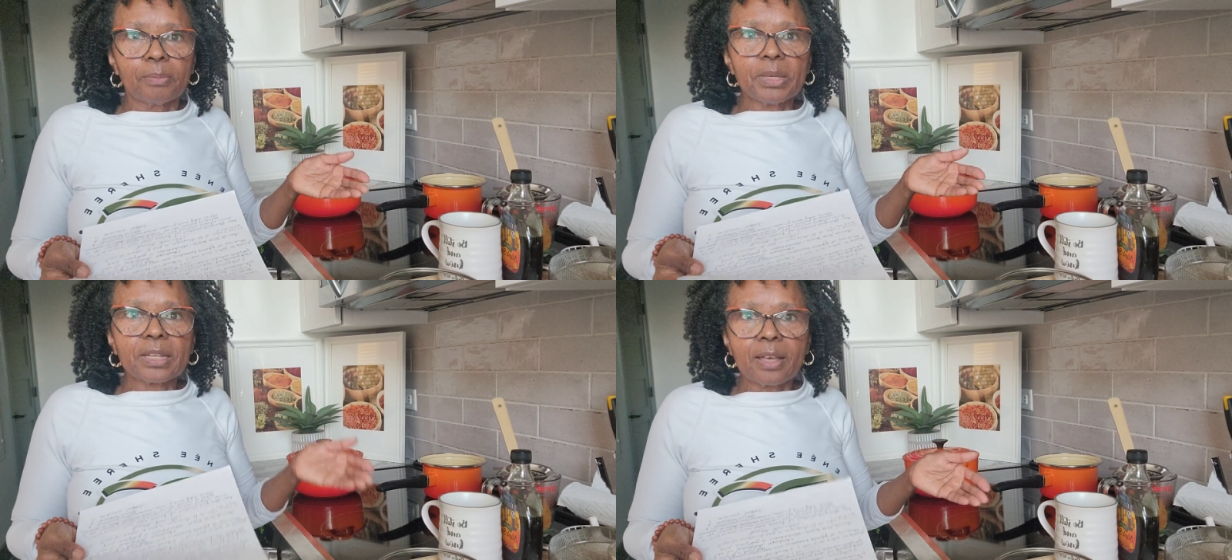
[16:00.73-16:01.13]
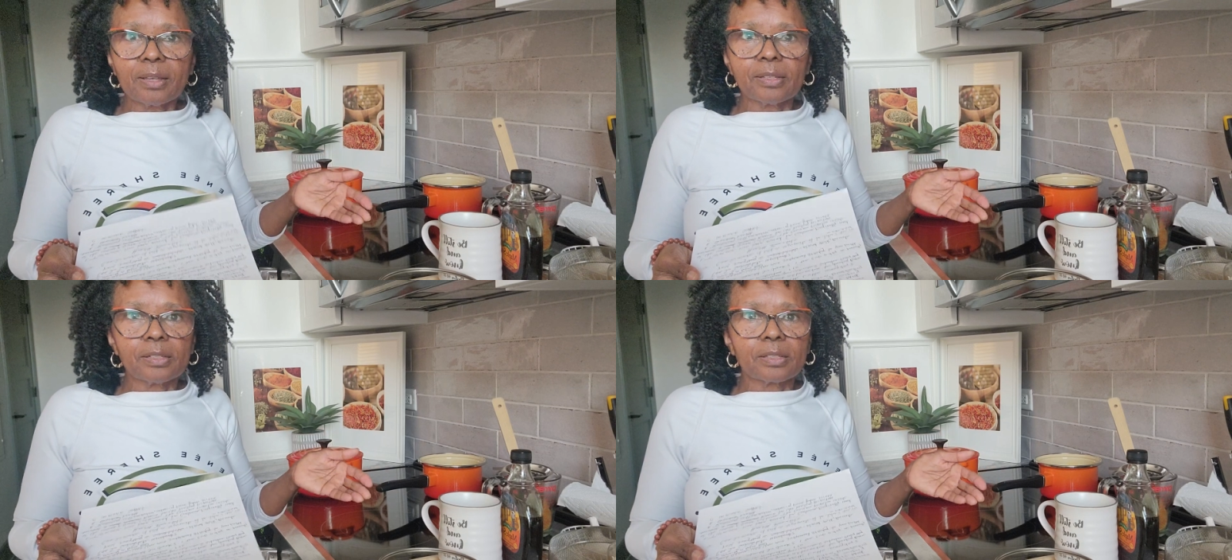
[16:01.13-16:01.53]

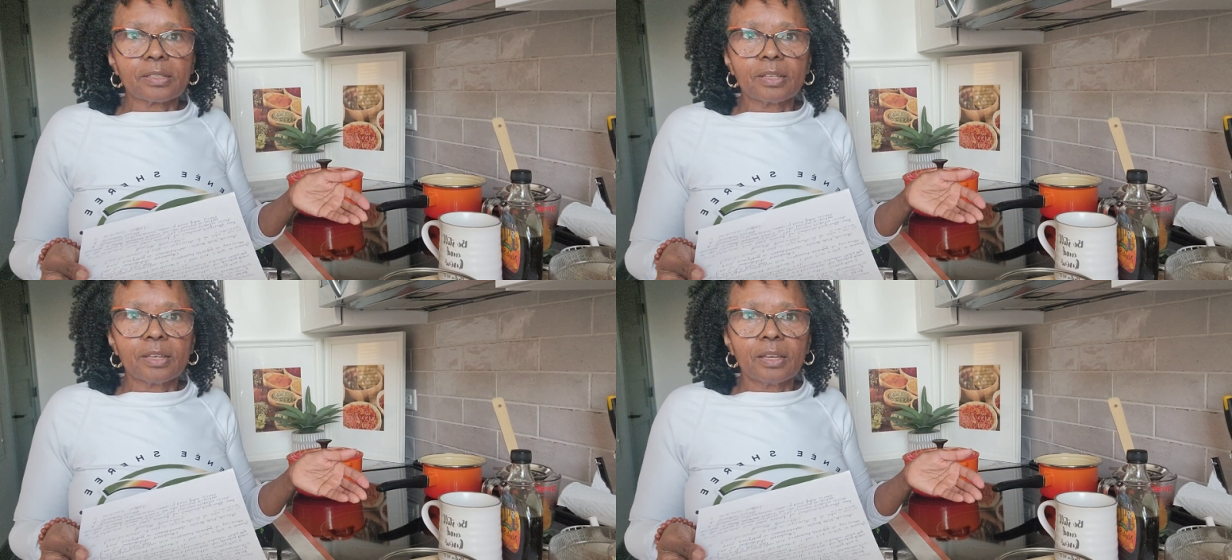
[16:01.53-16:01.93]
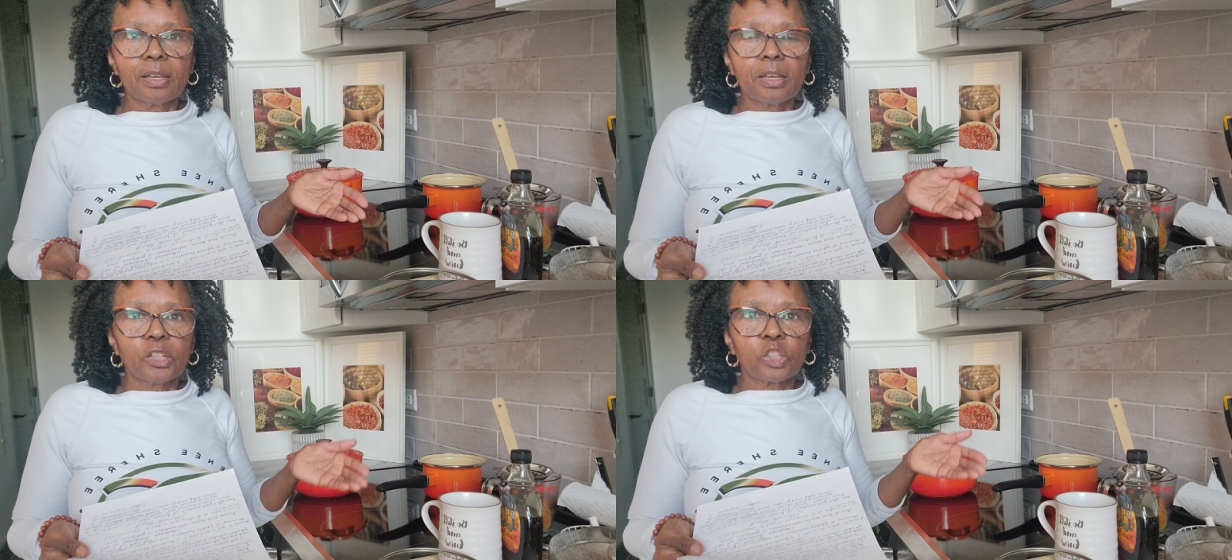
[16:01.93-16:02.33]
because
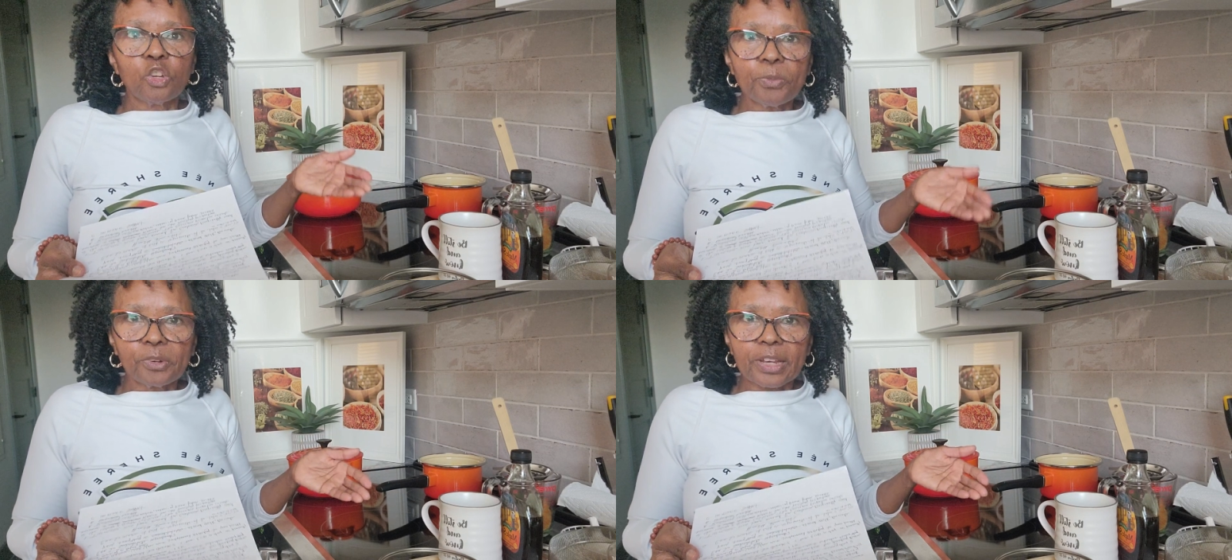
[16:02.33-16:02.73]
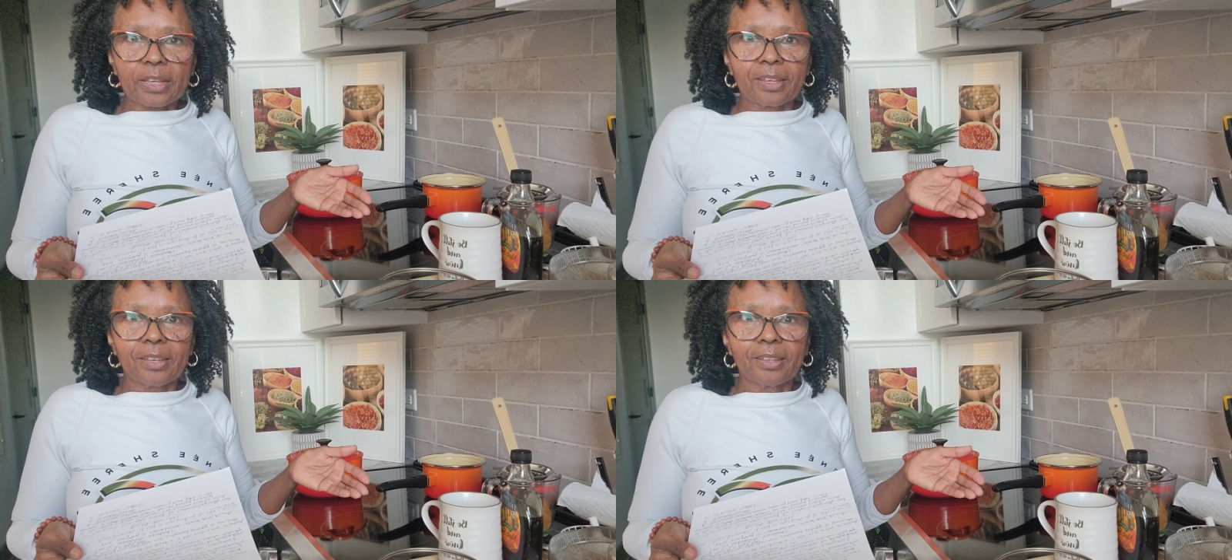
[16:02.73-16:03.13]

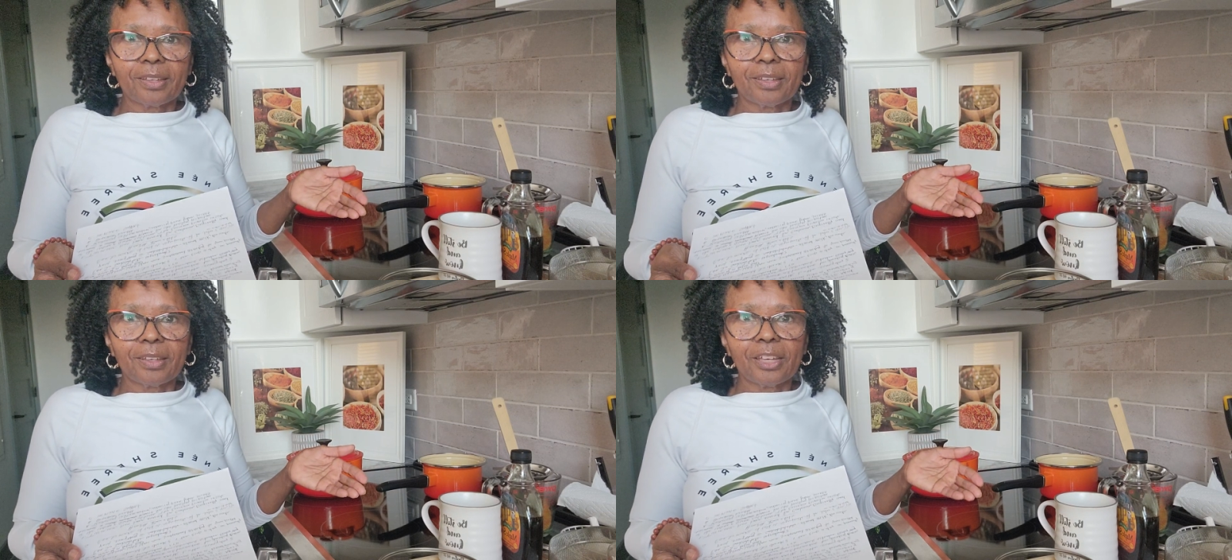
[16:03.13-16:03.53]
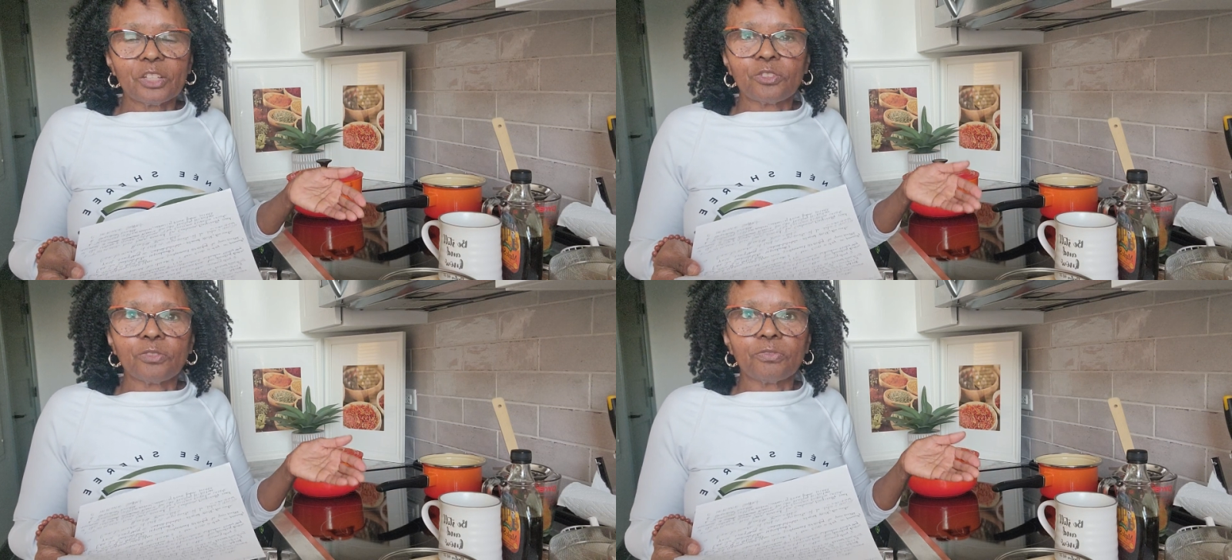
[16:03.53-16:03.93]
turmeric
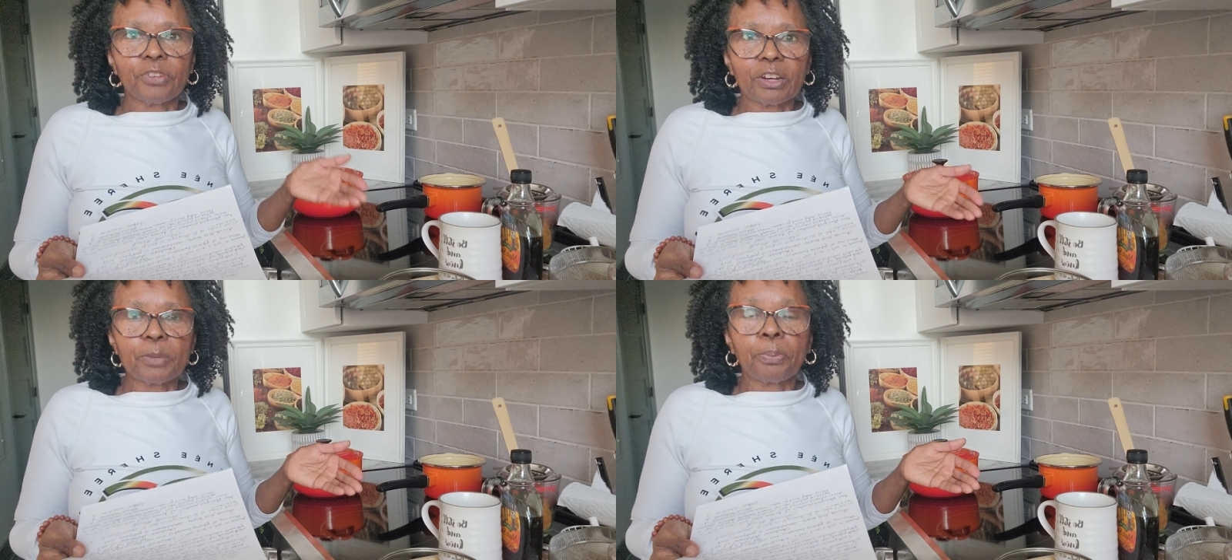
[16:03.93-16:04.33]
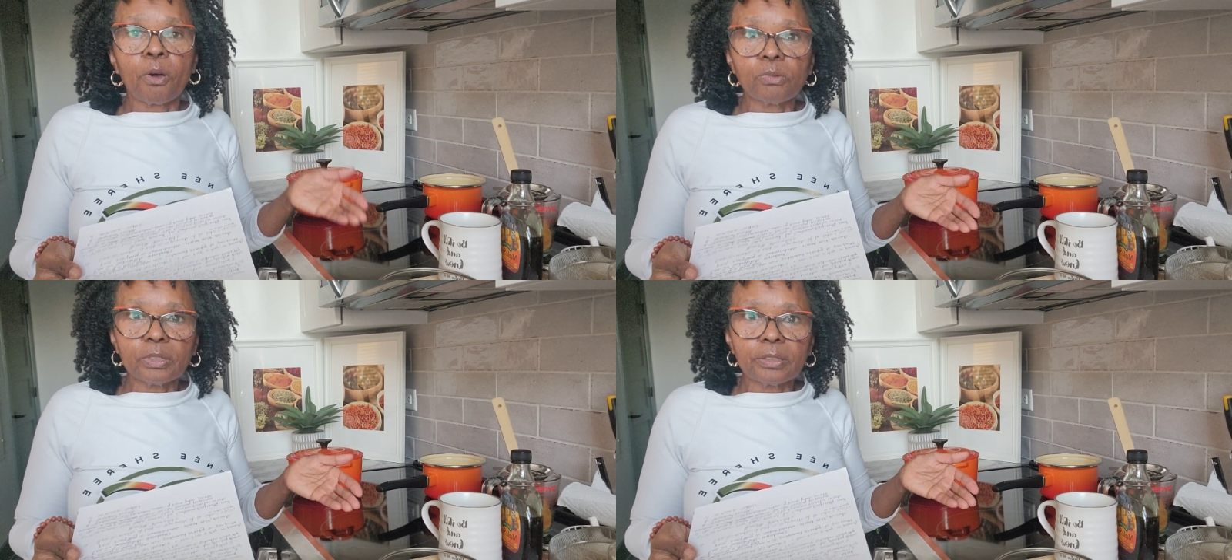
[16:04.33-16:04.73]
is very
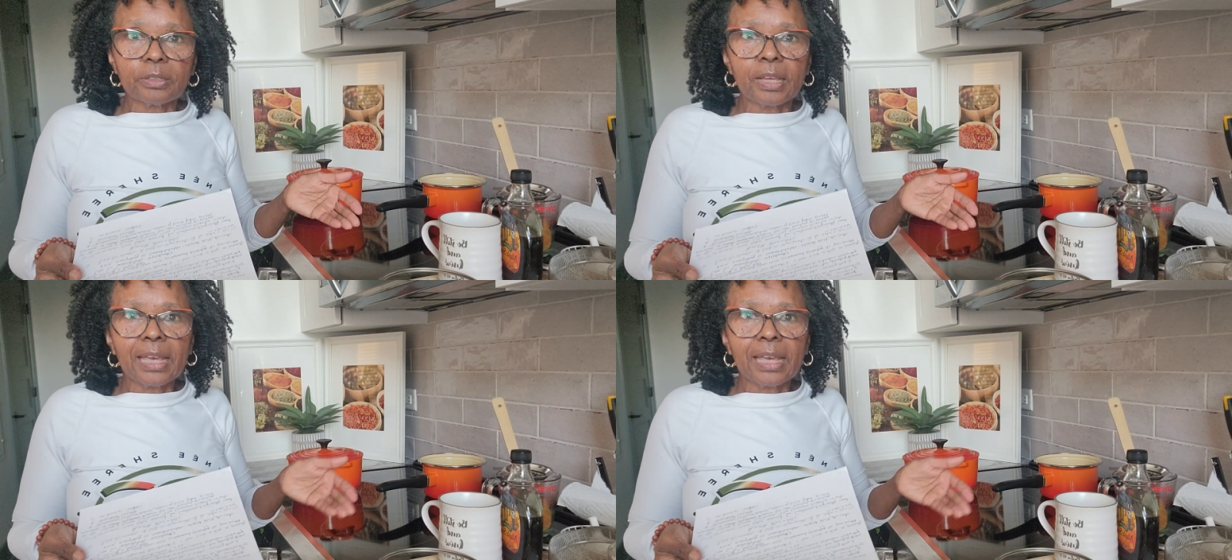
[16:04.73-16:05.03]
potent